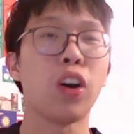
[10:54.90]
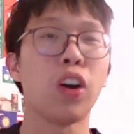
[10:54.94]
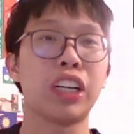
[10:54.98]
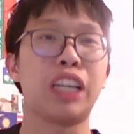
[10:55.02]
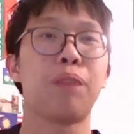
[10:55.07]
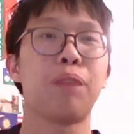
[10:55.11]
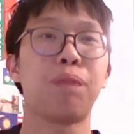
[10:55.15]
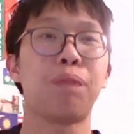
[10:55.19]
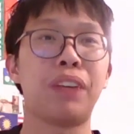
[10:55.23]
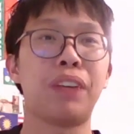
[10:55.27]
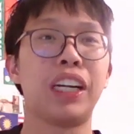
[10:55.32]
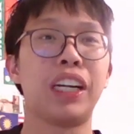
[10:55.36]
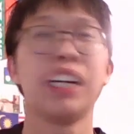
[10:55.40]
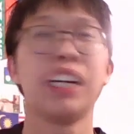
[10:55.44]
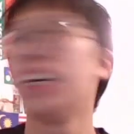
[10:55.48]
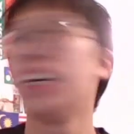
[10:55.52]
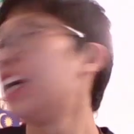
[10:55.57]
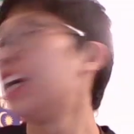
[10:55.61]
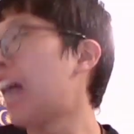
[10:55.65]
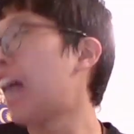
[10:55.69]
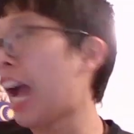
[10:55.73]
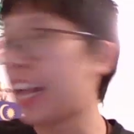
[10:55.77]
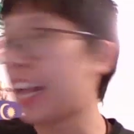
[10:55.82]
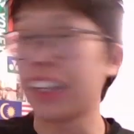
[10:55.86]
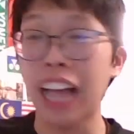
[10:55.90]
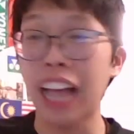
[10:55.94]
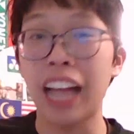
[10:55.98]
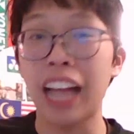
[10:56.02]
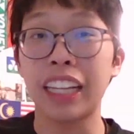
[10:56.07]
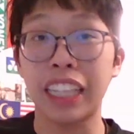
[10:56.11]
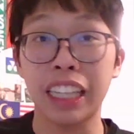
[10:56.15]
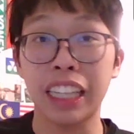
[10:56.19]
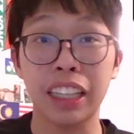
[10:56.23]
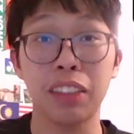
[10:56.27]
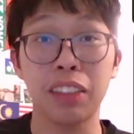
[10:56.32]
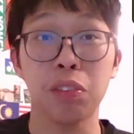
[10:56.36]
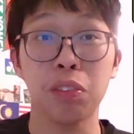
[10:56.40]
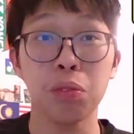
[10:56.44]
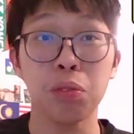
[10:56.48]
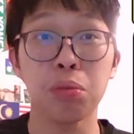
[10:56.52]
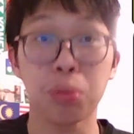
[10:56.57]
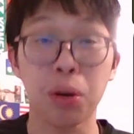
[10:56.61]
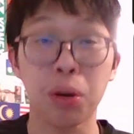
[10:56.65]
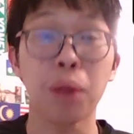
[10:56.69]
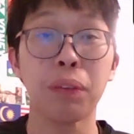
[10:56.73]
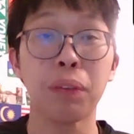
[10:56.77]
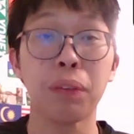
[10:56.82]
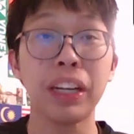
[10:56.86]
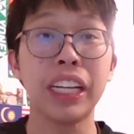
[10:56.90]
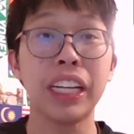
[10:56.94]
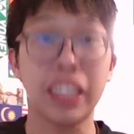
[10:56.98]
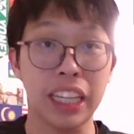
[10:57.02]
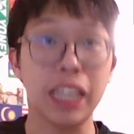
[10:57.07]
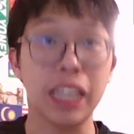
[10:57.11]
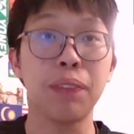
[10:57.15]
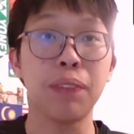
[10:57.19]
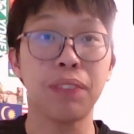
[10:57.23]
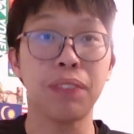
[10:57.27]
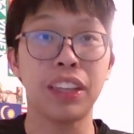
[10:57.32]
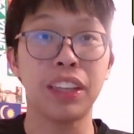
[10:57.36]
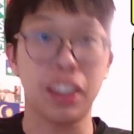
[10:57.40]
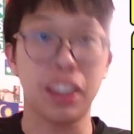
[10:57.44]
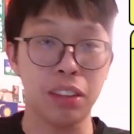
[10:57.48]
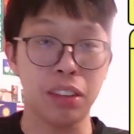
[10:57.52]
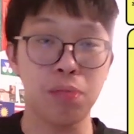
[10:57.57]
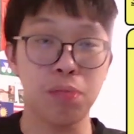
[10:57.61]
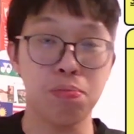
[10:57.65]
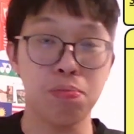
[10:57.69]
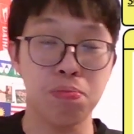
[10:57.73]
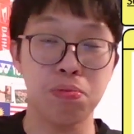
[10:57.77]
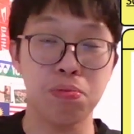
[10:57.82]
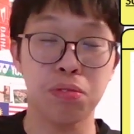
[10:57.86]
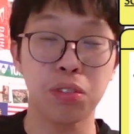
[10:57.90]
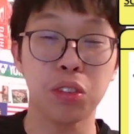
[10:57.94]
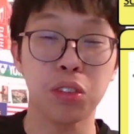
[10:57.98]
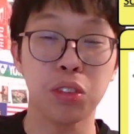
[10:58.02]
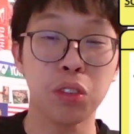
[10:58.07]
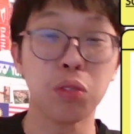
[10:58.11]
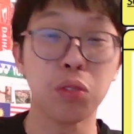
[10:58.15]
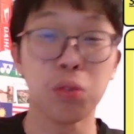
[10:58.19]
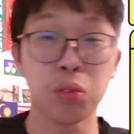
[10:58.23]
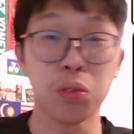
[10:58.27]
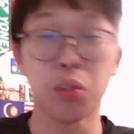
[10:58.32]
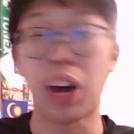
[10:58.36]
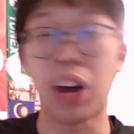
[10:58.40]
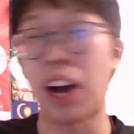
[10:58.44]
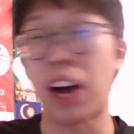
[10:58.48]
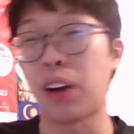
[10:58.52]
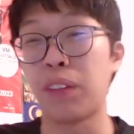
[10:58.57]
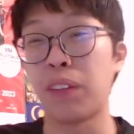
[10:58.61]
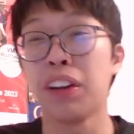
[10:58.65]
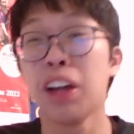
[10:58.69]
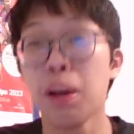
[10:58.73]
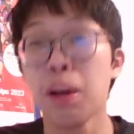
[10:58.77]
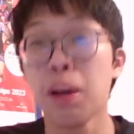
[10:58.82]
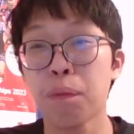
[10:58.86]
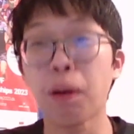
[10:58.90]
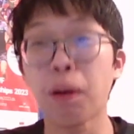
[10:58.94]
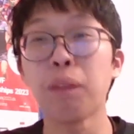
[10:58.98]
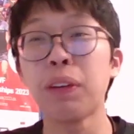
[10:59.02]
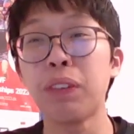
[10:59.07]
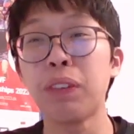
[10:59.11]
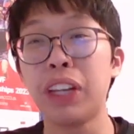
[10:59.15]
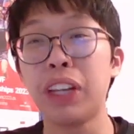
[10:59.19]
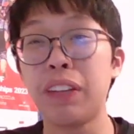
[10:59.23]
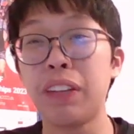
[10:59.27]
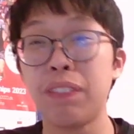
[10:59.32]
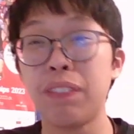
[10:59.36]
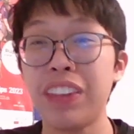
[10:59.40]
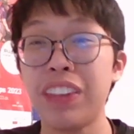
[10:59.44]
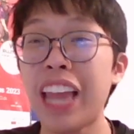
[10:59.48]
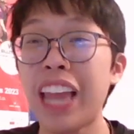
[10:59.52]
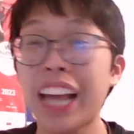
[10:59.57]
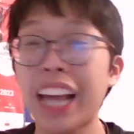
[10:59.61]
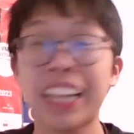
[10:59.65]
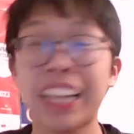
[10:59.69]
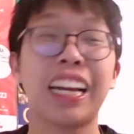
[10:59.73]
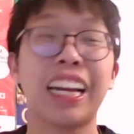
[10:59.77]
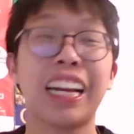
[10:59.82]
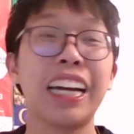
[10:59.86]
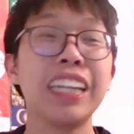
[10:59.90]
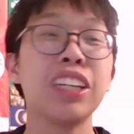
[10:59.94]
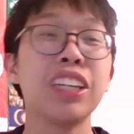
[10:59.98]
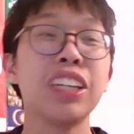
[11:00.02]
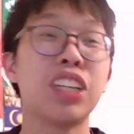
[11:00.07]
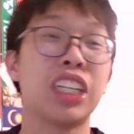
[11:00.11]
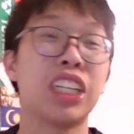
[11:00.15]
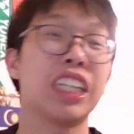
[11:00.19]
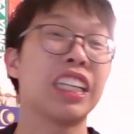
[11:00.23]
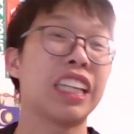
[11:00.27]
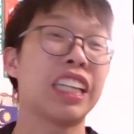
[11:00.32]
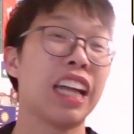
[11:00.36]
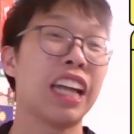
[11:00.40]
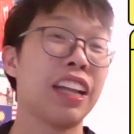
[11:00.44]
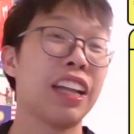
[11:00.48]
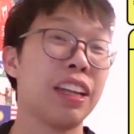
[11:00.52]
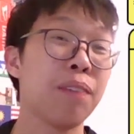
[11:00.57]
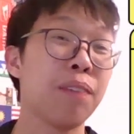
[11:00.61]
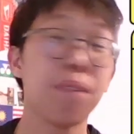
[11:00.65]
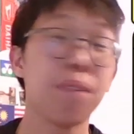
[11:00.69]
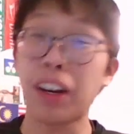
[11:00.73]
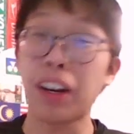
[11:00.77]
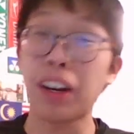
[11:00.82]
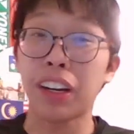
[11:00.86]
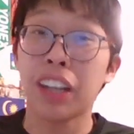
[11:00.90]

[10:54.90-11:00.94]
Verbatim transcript: keeper and, and probably keep, well, probably less clean sheets than him. But